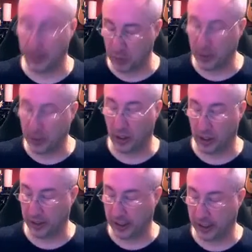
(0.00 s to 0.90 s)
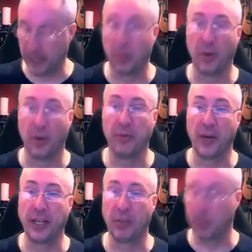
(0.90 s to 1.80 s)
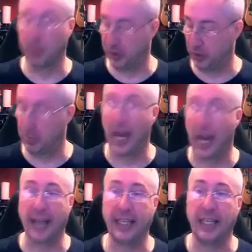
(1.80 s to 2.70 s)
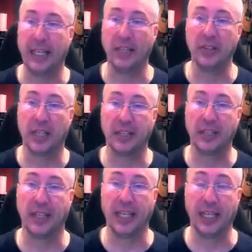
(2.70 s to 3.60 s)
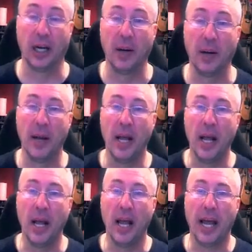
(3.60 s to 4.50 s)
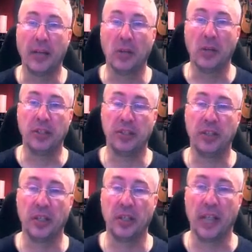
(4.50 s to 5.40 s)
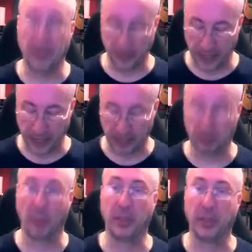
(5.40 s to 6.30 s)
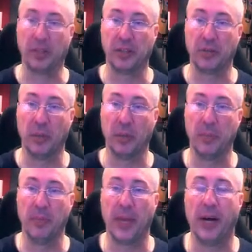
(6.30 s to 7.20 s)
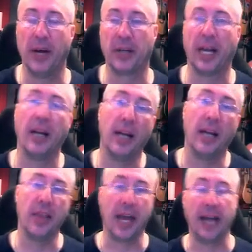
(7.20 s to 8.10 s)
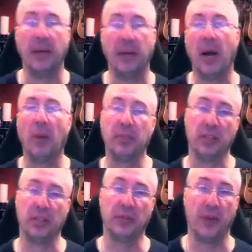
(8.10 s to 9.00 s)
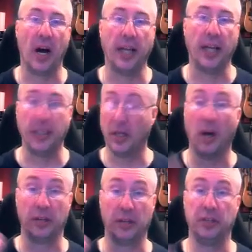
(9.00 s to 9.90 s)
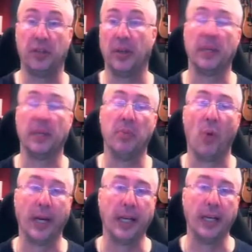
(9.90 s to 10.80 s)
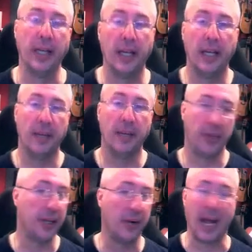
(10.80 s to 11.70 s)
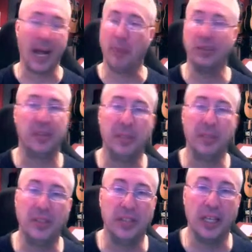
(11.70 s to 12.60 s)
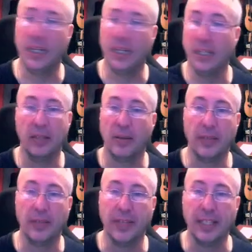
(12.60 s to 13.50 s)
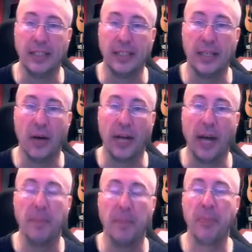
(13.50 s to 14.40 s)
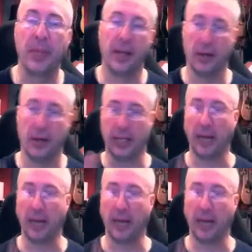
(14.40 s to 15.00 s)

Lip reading: we are on the keyboard, find a group of 2 black keys, like say here, and look just to the left of that group. Here's the group. Okay, and that helps us find our starting point. The note happens to be C. You don't even need to know that. Okay,